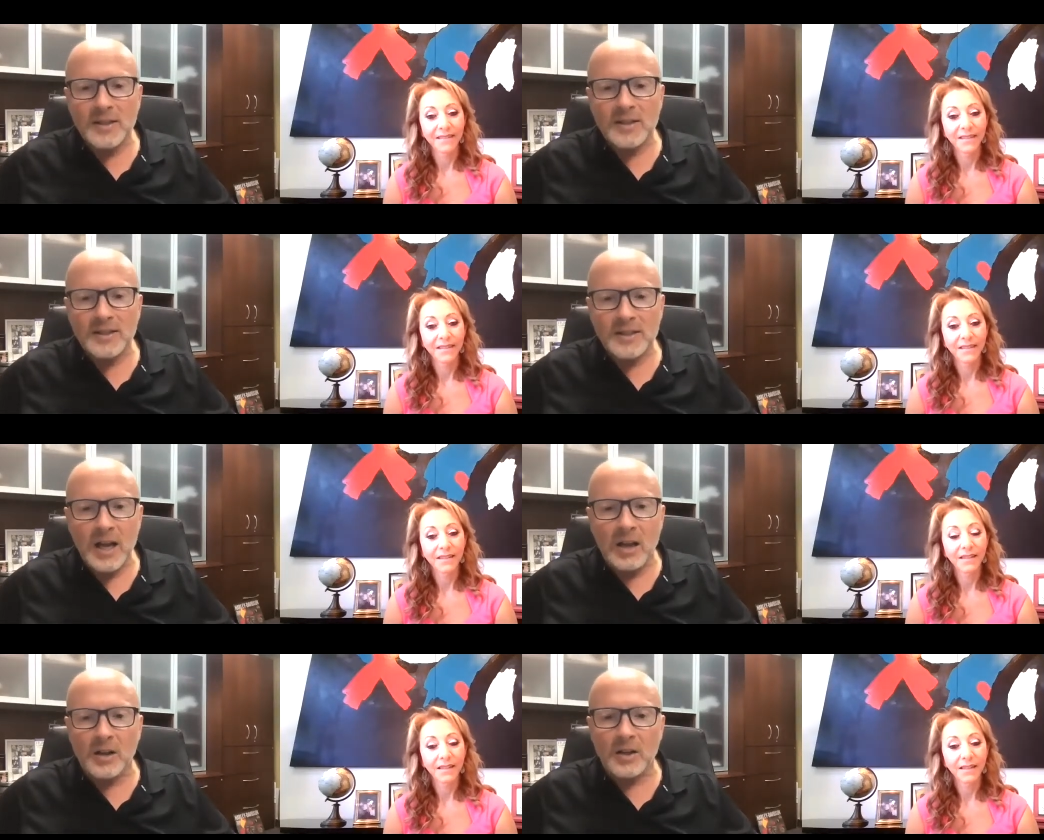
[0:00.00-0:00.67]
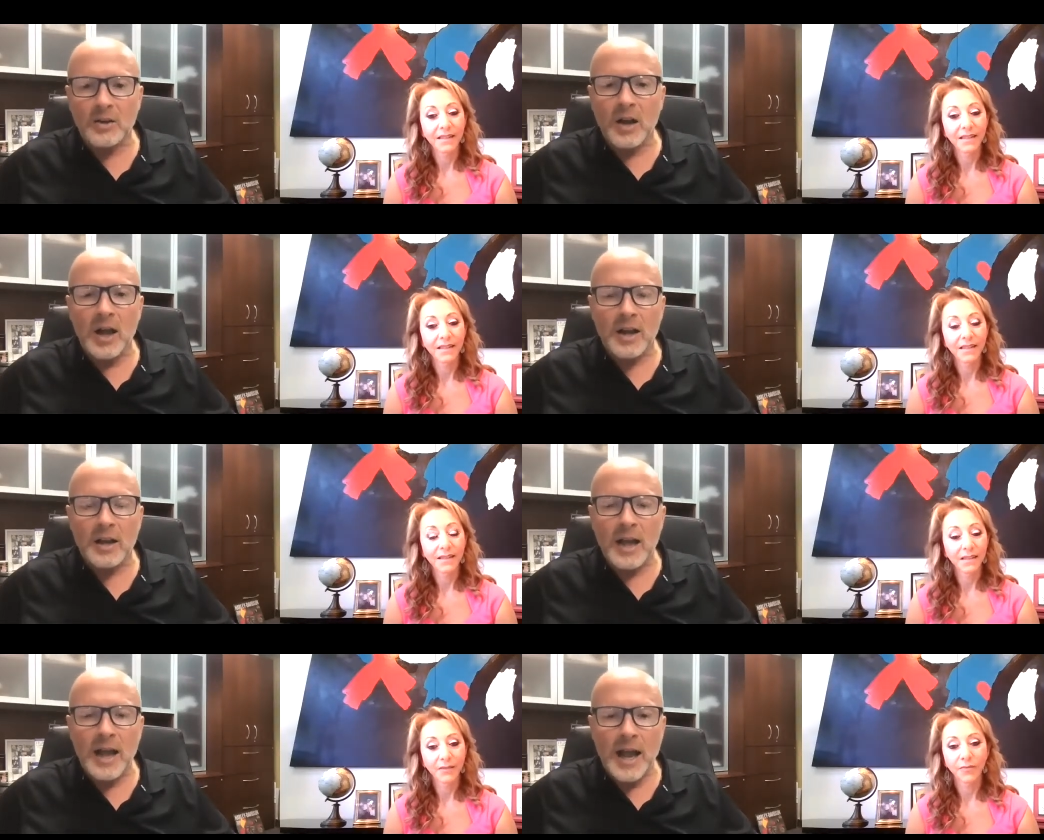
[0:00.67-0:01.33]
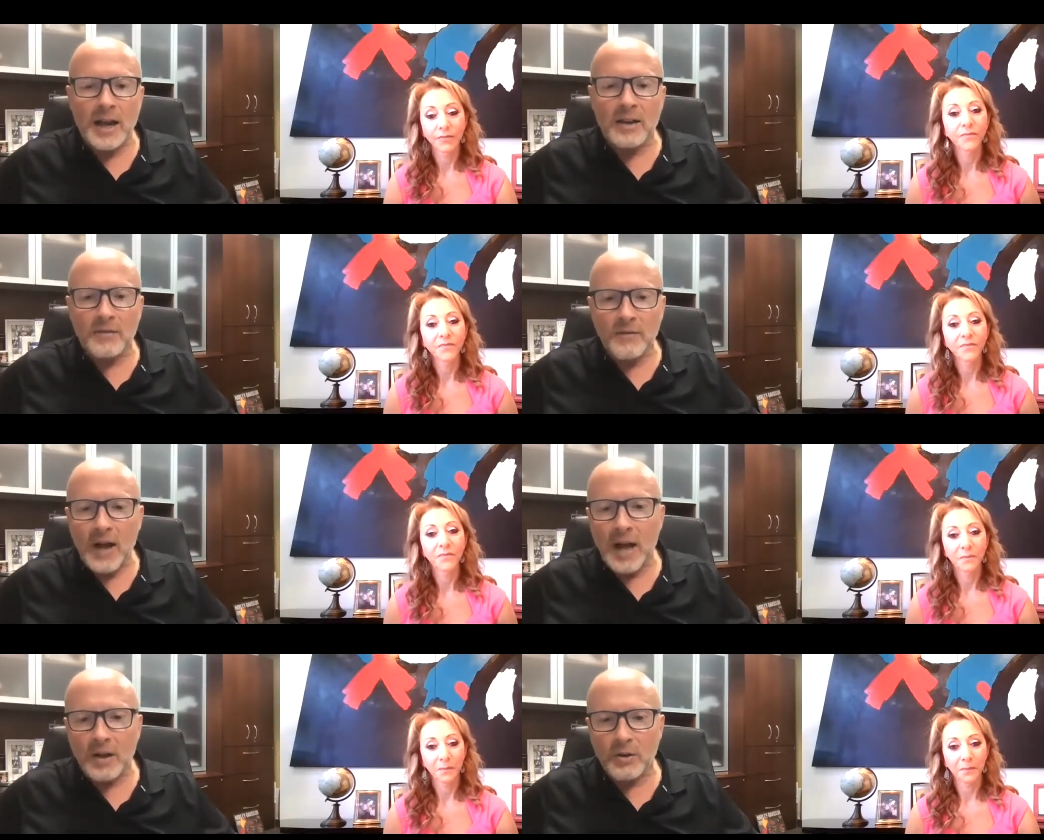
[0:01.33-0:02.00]
Speaker 1: selling, you're not adding
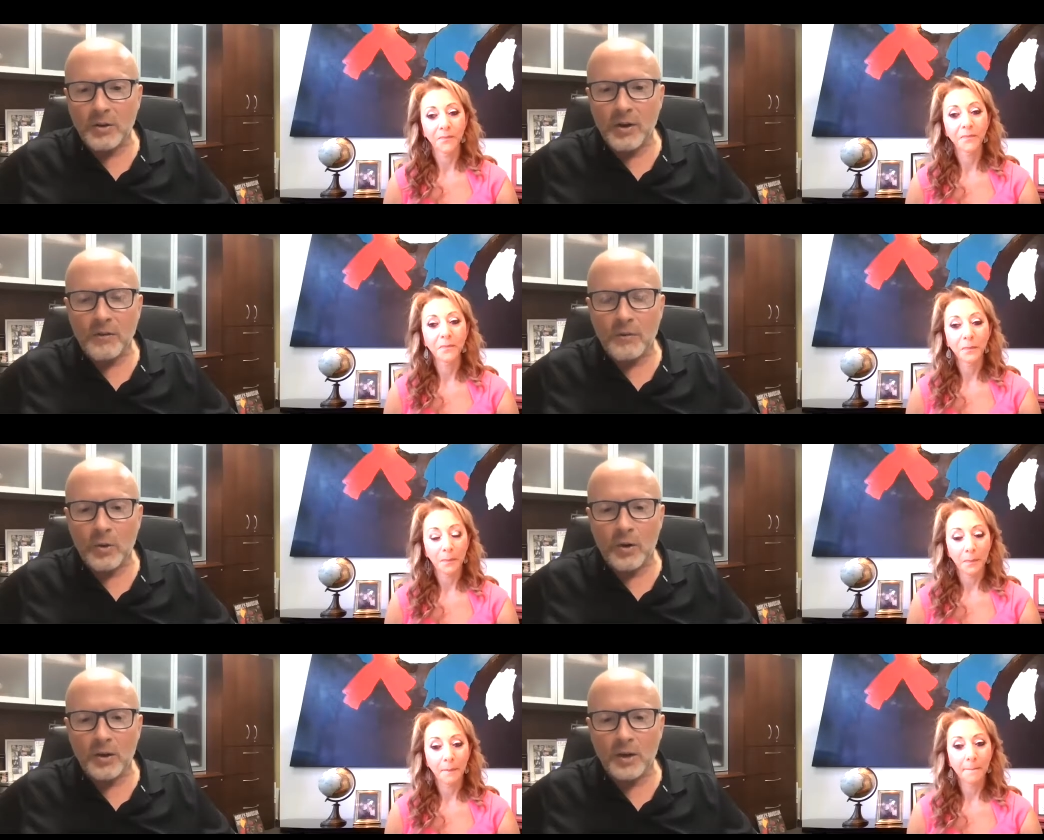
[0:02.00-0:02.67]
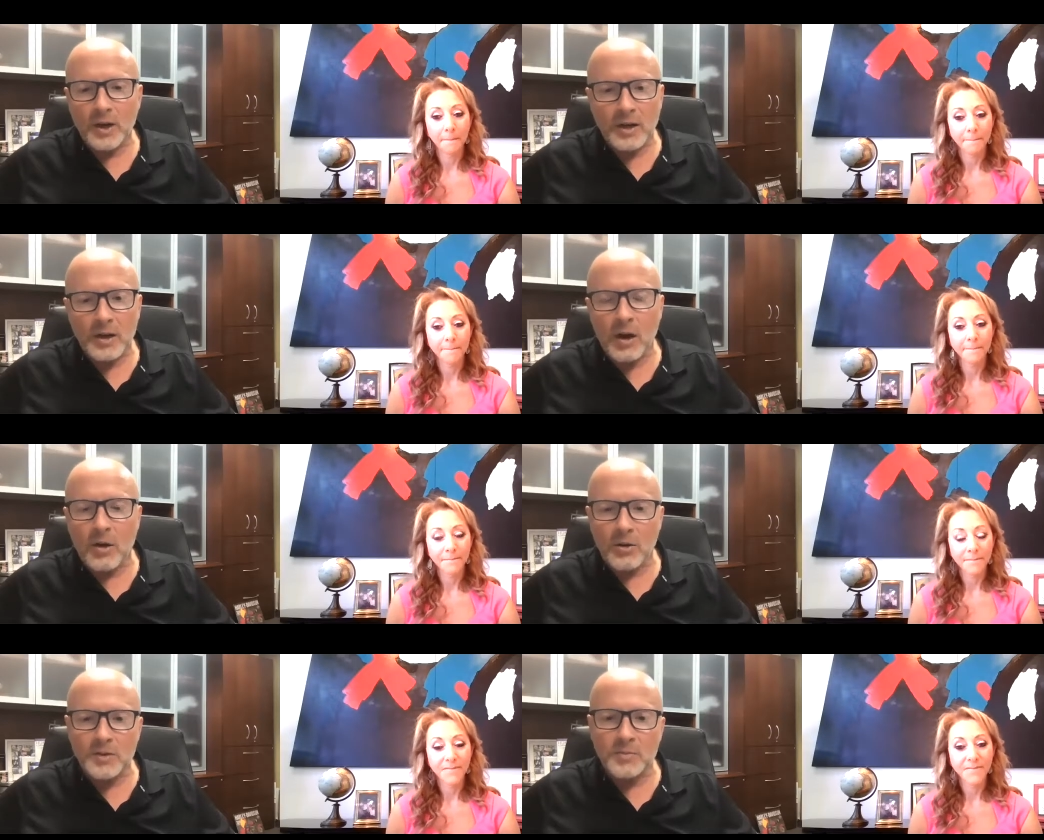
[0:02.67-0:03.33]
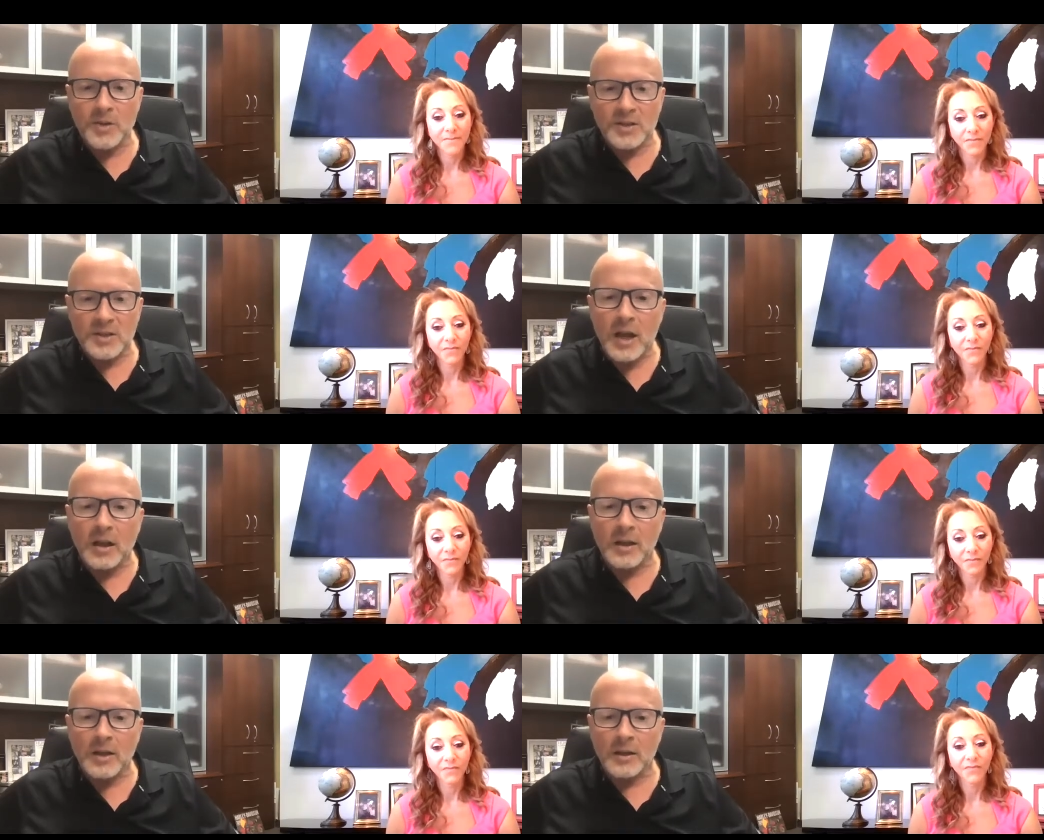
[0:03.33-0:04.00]
value. Therefore, you need to always be
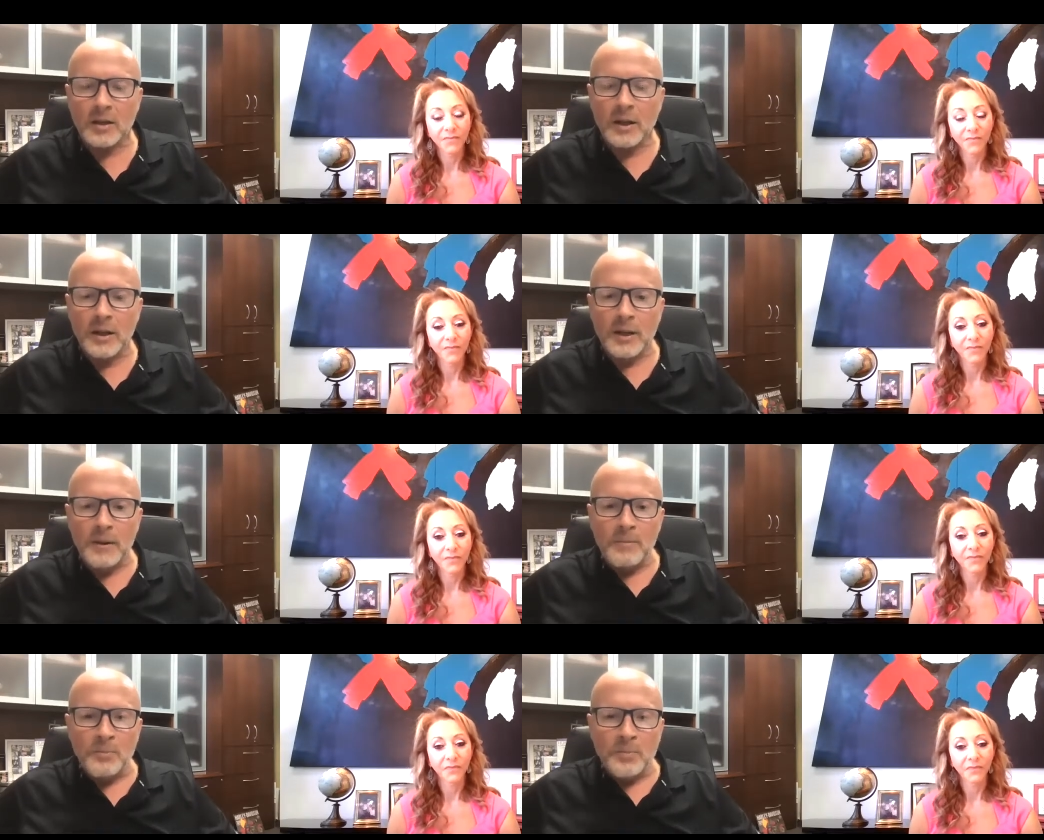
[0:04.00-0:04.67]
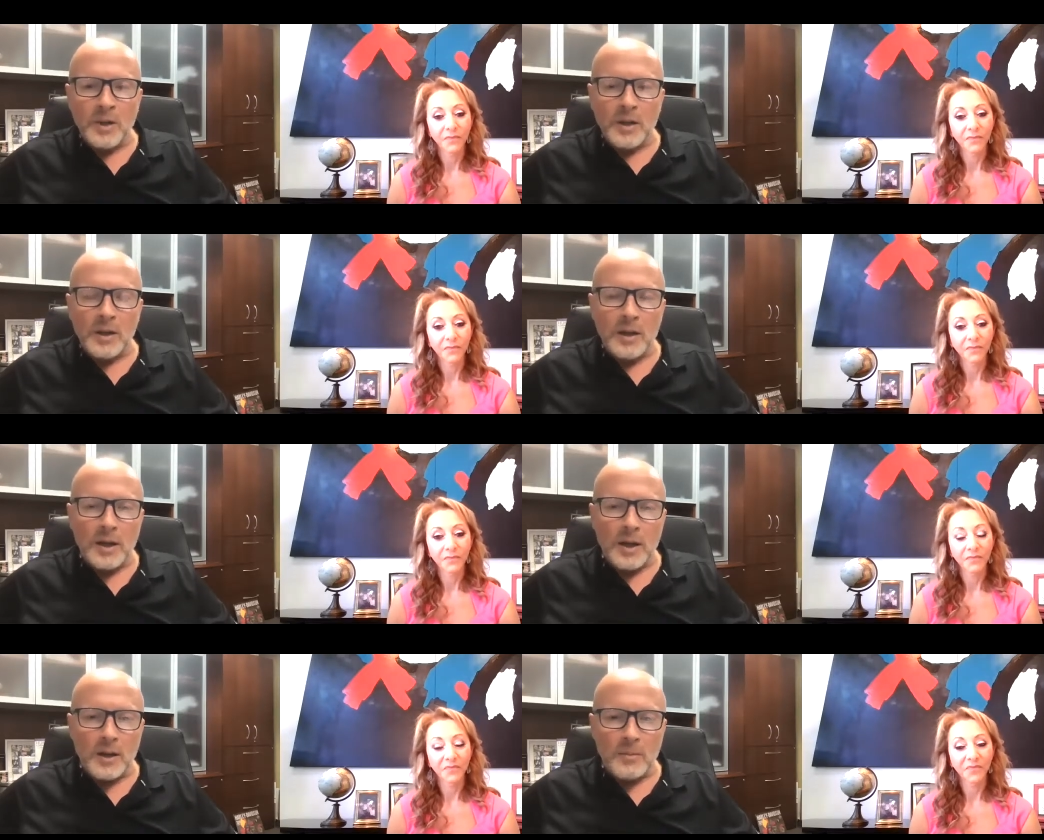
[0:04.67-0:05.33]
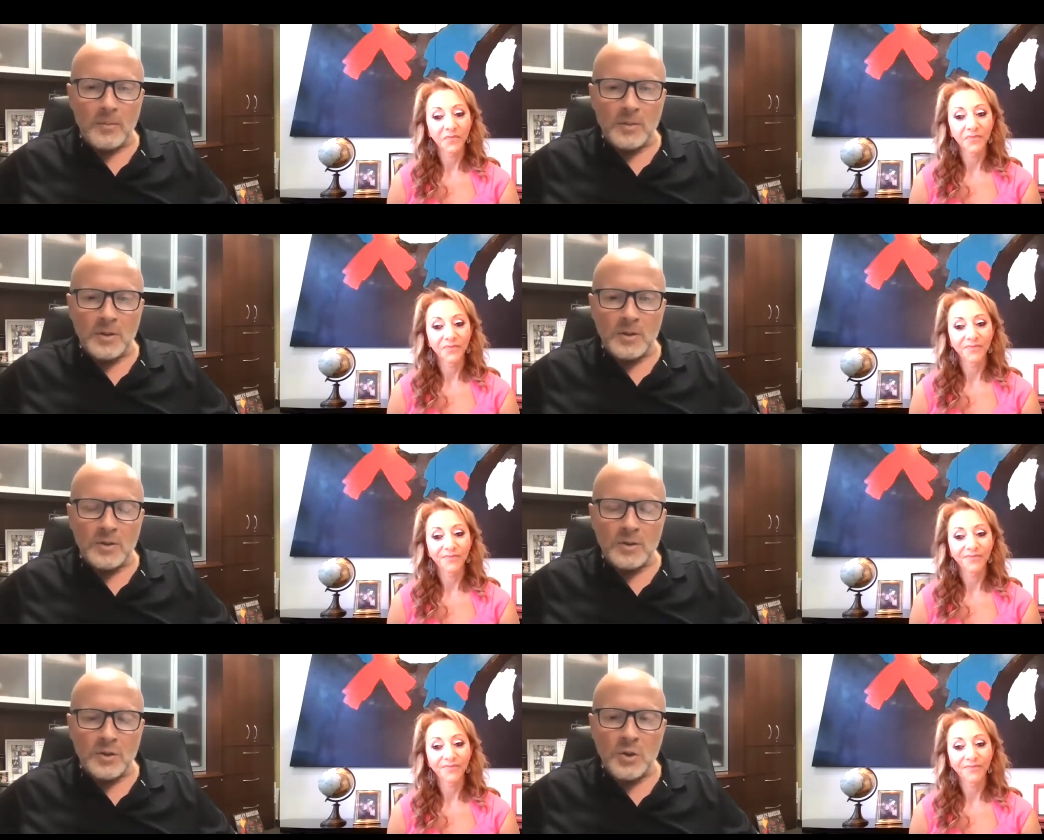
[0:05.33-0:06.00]
selling. Um,
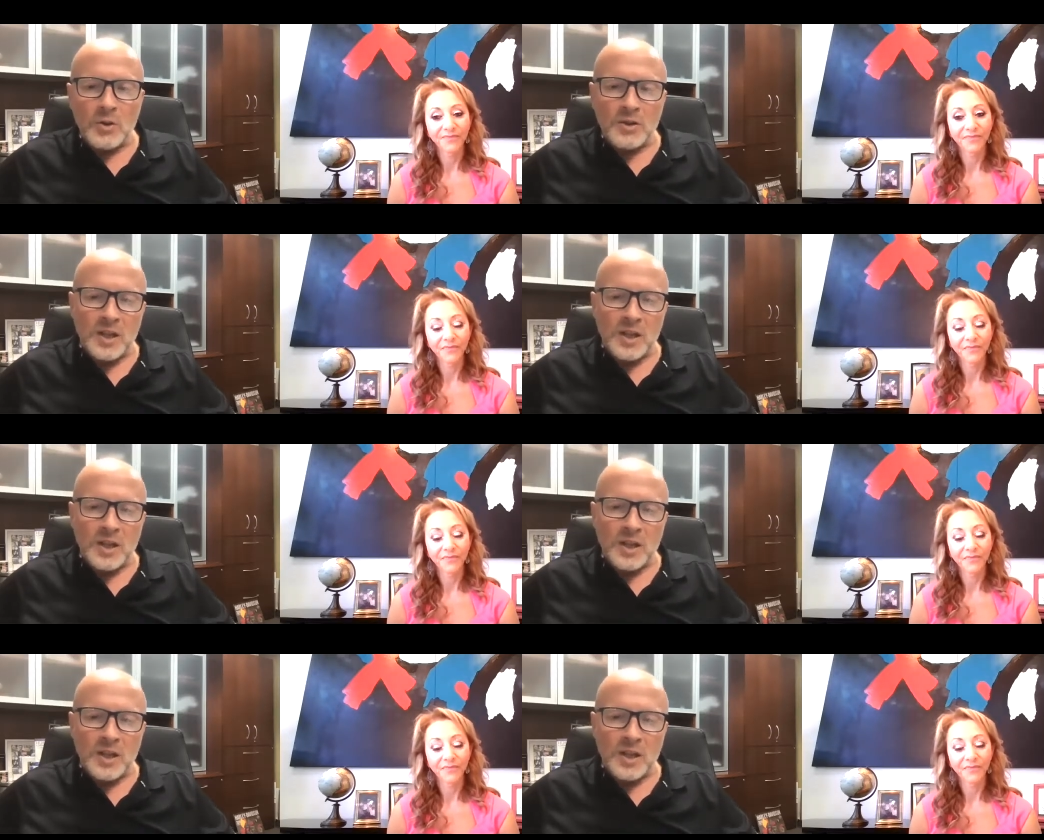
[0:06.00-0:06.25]
so is the